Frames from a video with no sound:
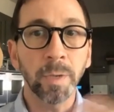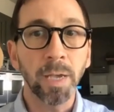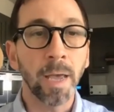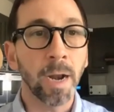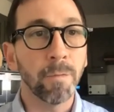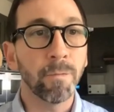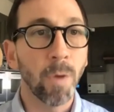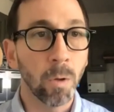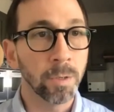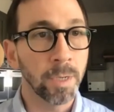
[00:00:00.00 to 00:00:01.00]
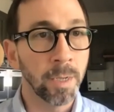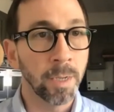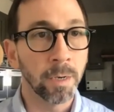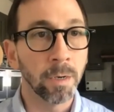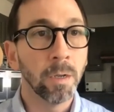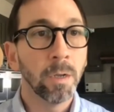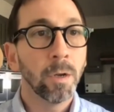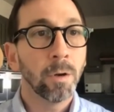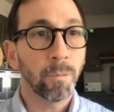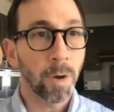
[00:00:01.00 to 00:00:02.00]
me, and I fold in
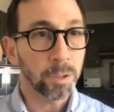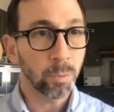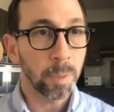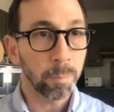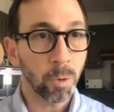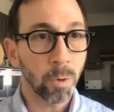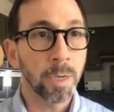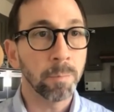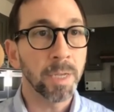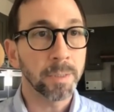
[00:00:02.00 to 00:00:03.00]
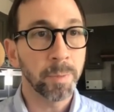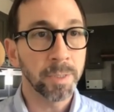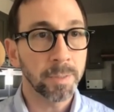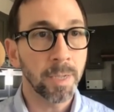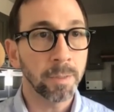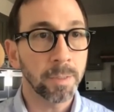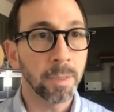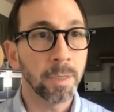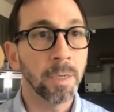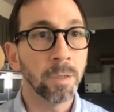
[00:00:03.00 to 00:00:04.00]
fresh whipped cream that's been
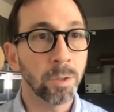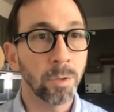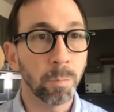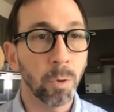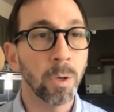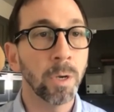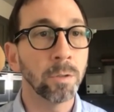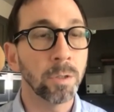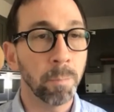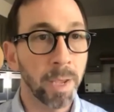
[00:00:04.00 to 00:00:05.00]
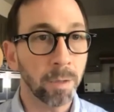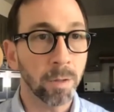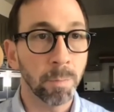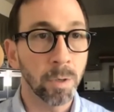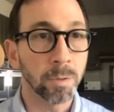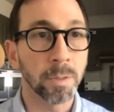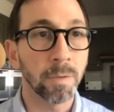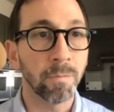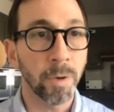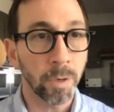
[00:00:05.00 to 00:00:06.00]
scented into the pudding to make the mousse. It's
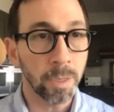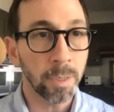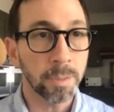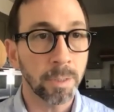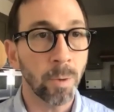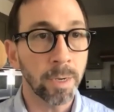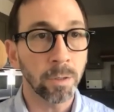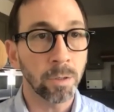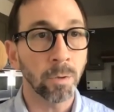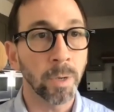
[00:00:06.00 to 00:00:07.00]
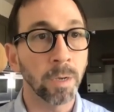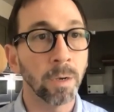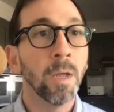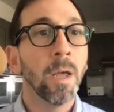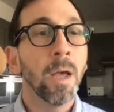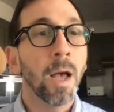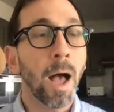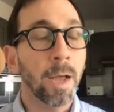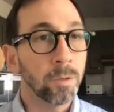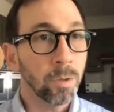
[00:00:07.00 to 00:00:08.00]
a very easy way to do it.
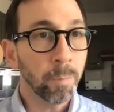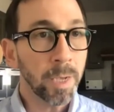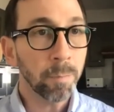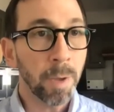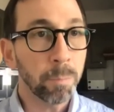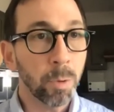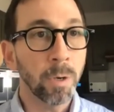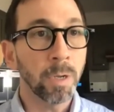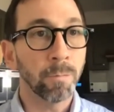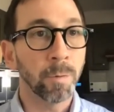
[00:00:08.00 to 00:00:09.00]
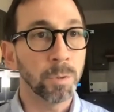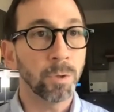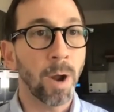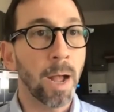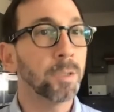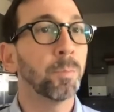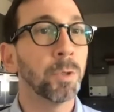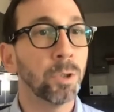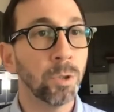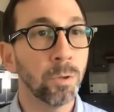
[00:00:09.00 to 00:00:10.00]
I do make my pudding from scratch,
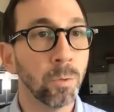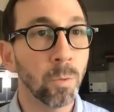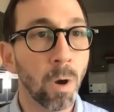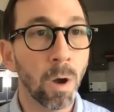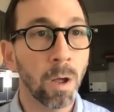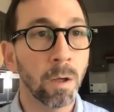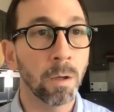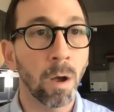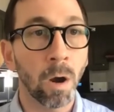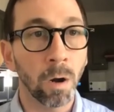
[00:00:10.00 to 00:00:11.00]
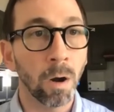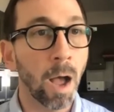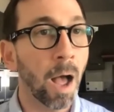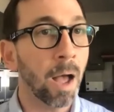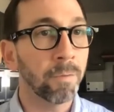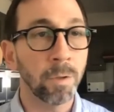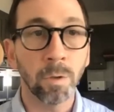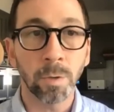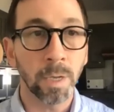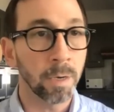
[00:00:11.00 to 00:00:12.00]
but you uh, are
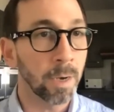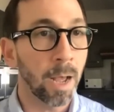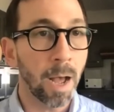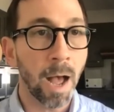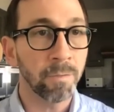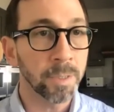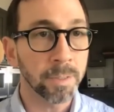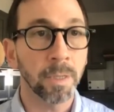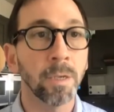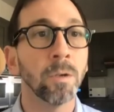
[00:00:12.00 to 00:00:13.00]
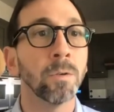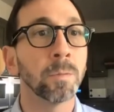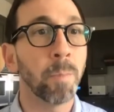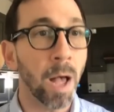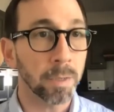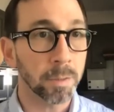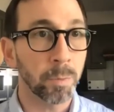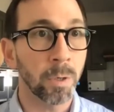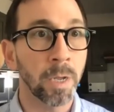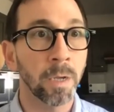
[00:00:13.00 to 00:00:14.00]
you can obviously use box
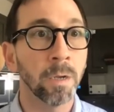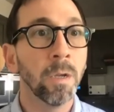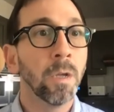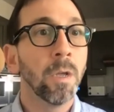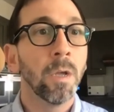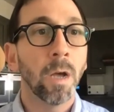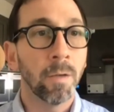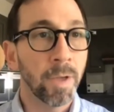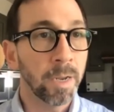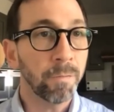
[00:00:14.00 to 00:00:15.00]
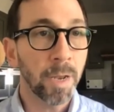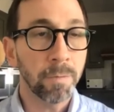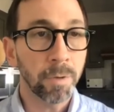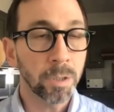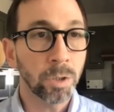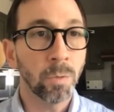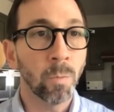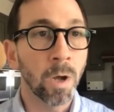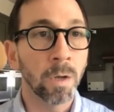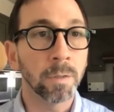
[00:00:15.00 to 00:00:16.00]
pudding of any flavor that you
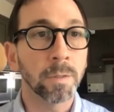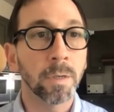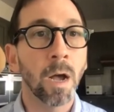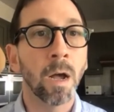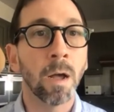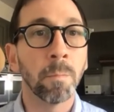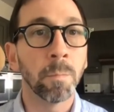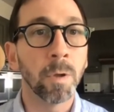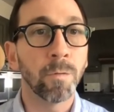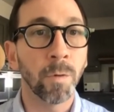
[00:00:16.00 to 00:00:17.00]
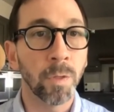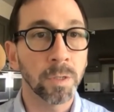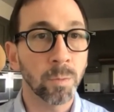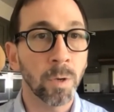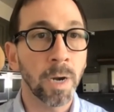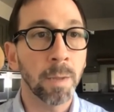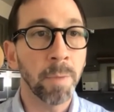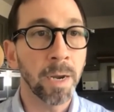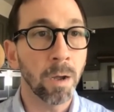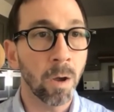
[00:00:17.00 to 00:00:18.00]
want. Um, for this one, I
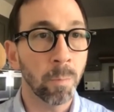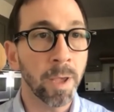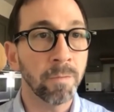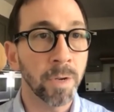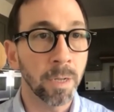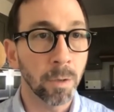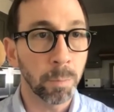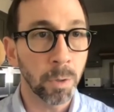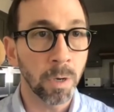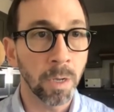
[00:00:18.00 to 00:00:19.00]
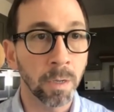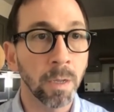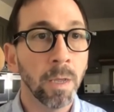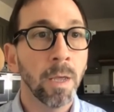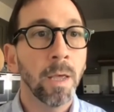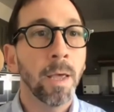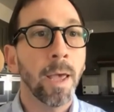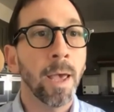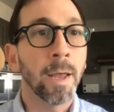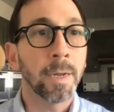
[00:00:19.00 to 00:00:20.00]
made a homemade vanilla pudding,
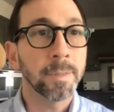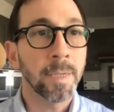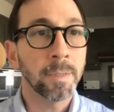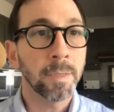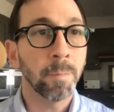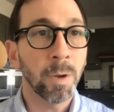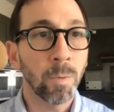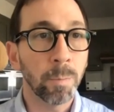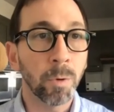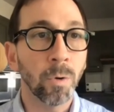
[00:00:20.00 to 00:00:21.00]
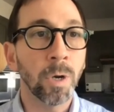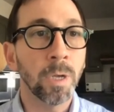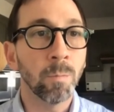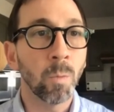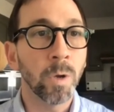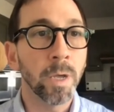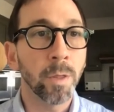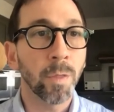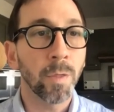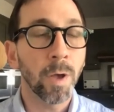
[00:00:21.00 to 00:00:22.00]
and I scented my whipped cream
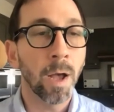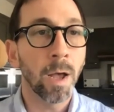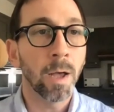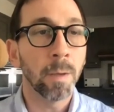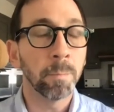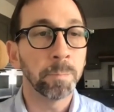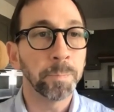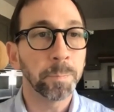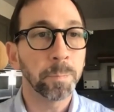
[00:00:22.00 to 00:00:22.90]
with um,